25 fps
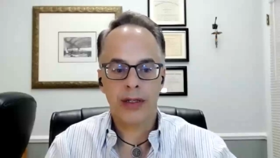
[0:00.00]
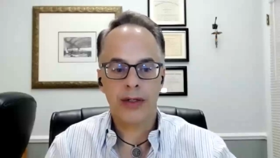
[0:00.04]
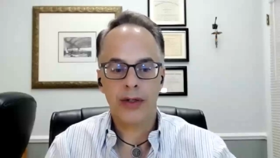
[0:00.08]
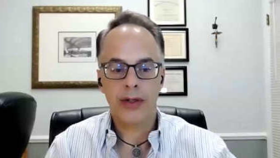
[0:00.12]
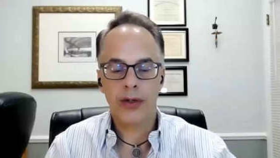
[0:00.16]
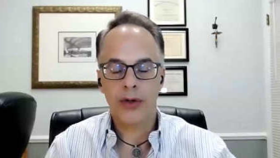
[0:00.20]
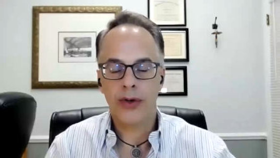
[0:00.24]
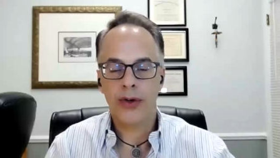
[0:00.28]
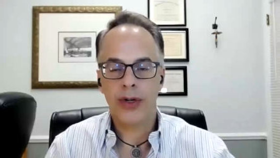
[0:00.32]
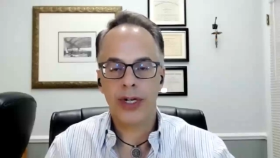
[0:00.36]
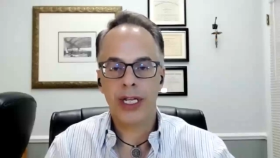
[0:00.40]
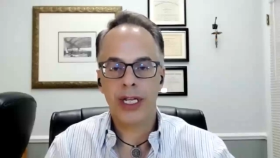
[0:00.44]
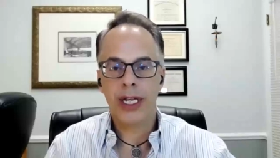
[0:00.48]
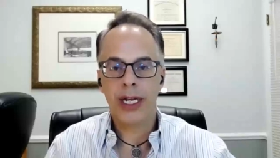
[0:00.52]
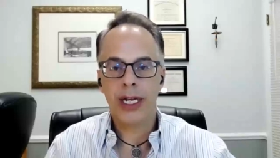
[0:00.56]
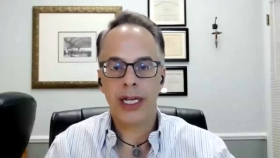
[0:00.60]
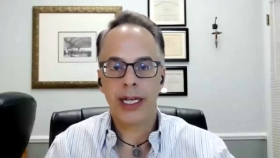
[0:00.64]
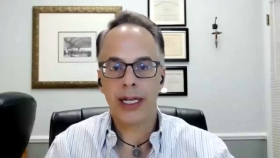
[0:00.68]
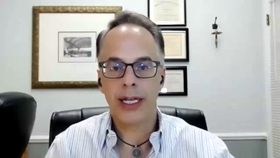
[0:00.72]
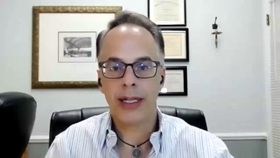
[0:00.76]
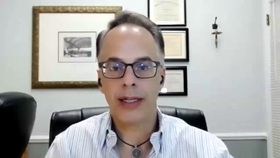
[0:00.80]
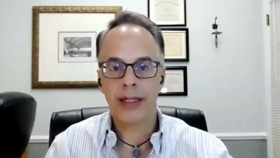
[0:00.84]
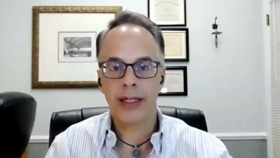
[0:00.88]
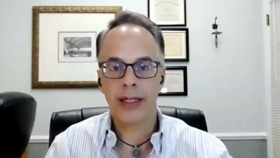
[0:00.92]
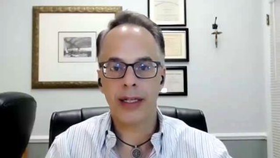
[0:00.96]
you're needing
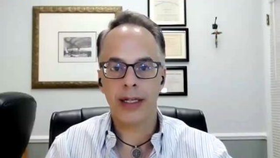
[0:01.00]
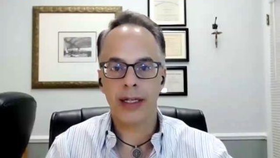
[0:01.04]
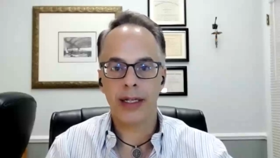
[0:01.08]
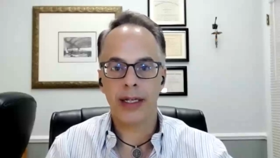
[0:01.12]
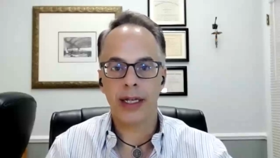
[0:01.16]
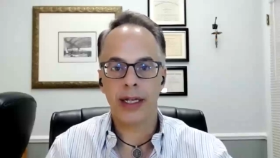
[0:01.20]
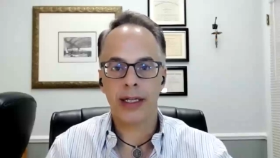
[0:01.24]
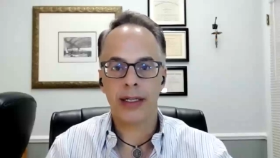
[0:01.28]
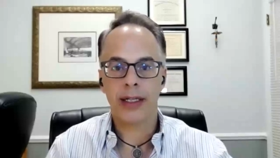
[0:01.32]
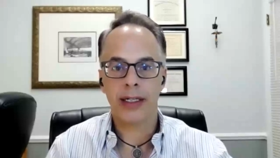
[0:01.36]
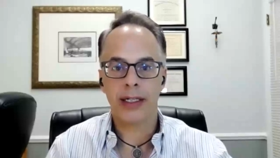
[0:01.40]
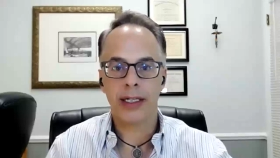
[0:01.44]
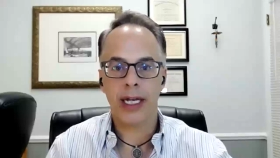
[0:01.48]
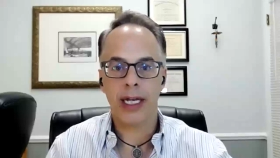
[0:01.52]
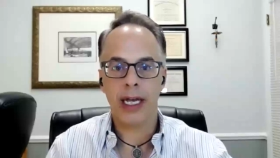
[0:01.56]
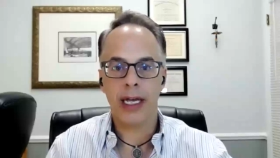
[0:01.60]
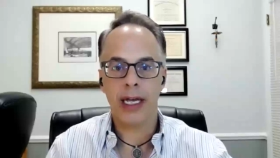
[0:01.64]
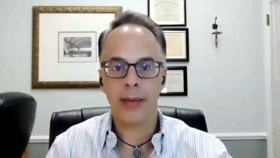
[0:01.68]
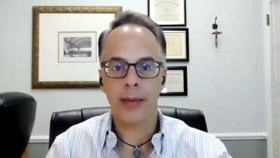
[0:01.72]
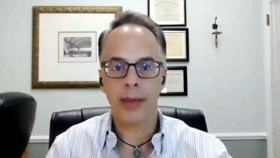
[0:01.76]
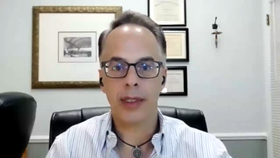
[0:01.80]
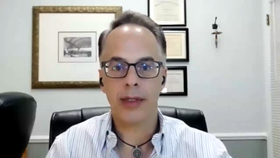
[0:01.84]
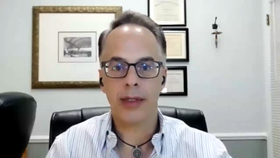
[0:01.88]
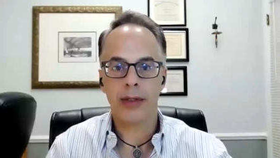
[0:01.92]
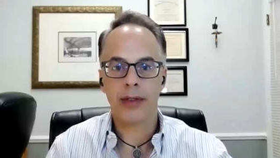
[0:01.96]
at the
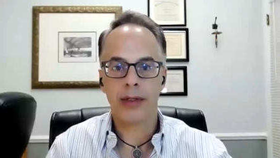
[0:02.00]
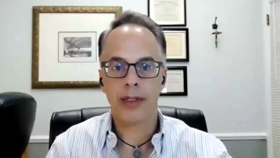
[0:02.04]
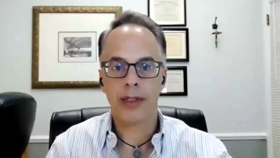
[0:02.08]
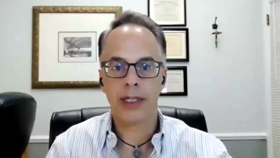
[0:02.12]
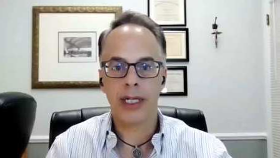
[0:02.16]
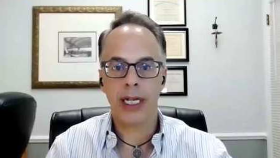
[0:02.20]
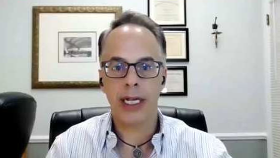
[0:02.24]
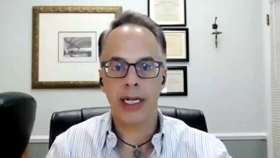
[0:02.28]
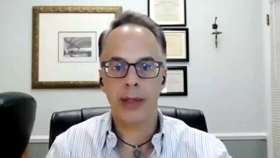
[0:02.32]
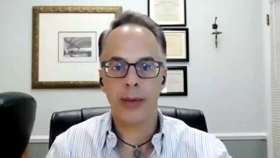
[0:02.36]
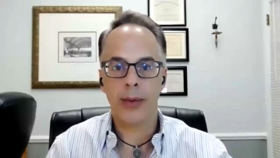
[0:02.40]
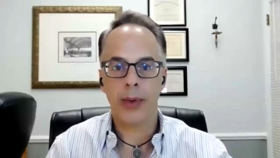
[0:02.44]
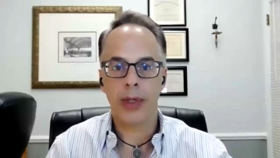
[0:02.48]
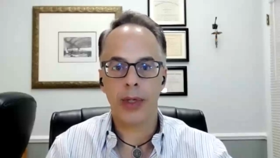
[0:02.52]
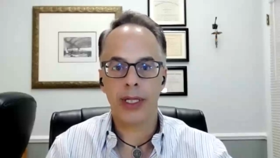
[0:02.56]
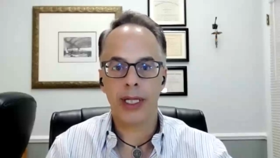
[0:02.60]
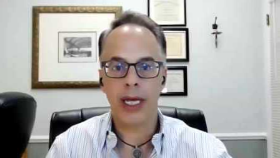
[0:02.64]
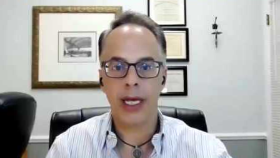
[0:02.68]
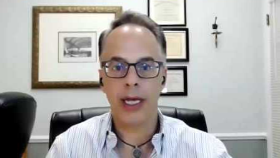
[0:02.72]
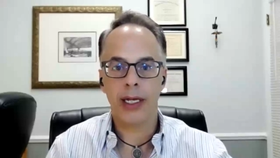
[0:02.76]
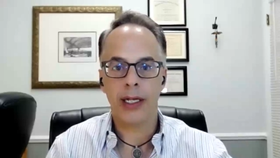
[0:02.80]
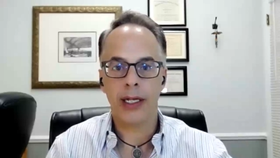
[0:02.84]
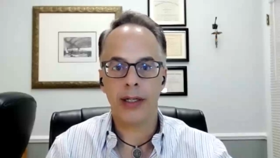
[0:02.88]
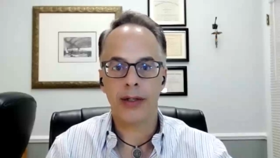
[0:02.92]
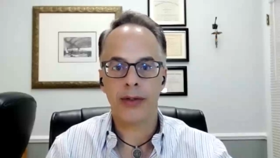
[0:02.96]
time and stating what
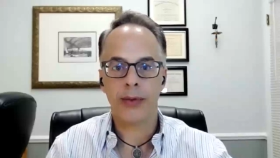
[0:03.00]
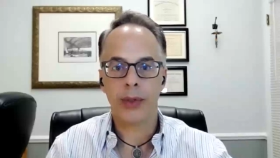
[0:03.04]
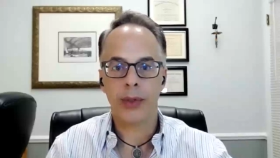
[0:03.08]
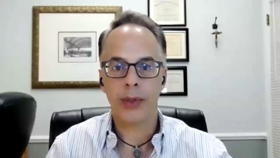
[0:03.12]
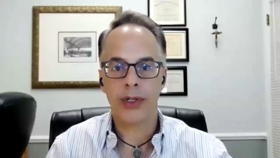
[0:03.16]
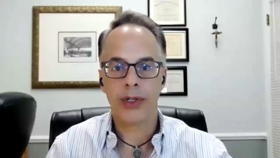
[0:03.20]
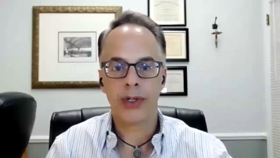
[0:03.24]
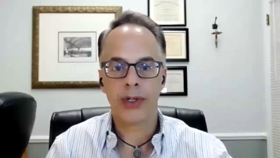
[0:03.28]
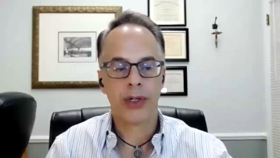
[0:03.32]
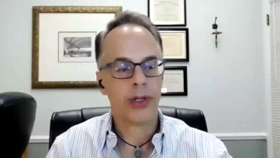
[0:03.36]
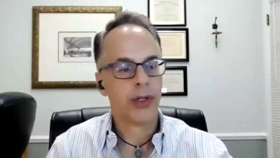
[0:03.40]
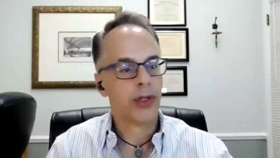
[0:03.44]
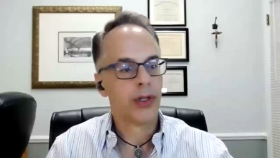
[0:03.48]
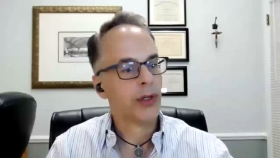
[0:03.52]
that is, which